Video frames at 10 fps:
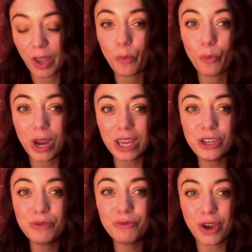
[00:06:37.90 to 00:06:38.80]

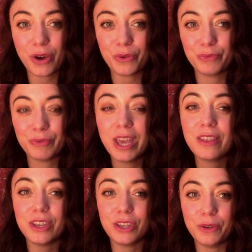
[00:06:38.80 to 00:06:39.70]
when you know
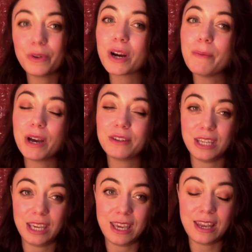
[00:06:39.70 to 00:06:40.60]
that you are about
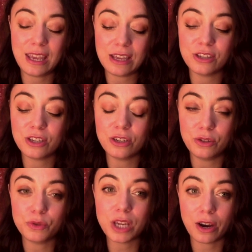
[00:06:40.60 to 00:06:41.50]
to hit into
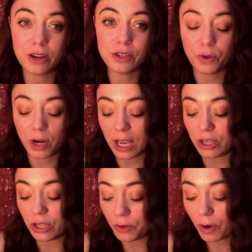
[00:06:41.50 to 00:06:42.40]
new territory
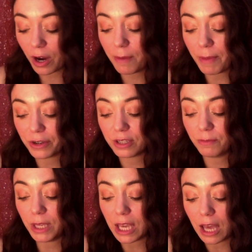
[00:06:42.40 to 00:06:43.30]
and you are about
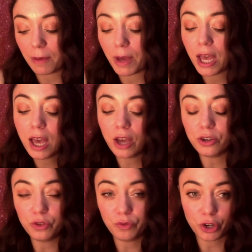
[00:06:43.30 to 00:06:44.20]
to become
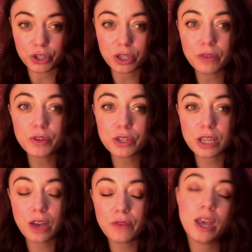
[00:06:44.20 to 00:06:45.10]
a new version of
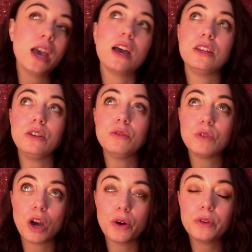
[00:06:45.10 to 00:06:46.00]
yourself and you
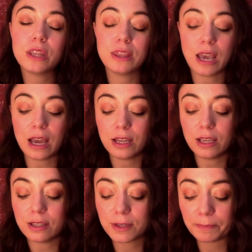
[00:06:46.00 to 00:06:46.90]
know that that
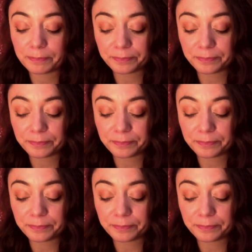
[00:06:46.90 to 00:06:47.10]
is